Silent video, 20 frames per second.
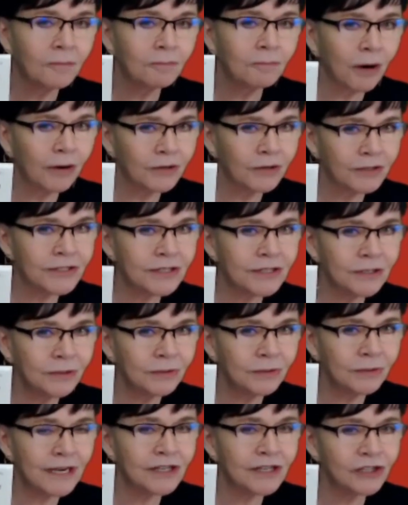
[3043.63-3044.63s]
Part
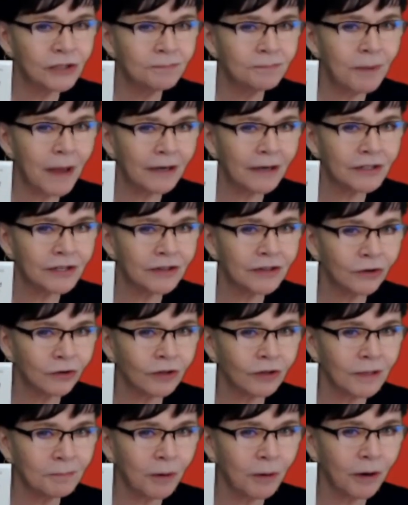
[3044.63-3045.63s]
two takes you back to the
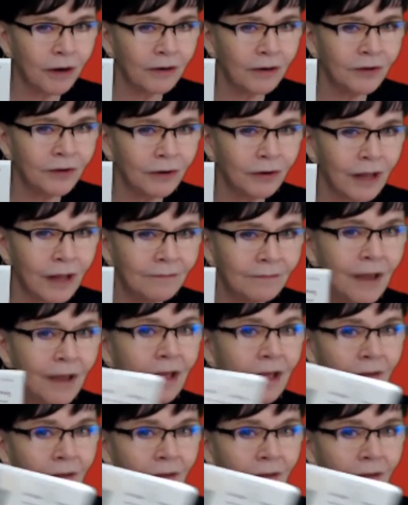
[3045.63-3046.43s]
early part of your life.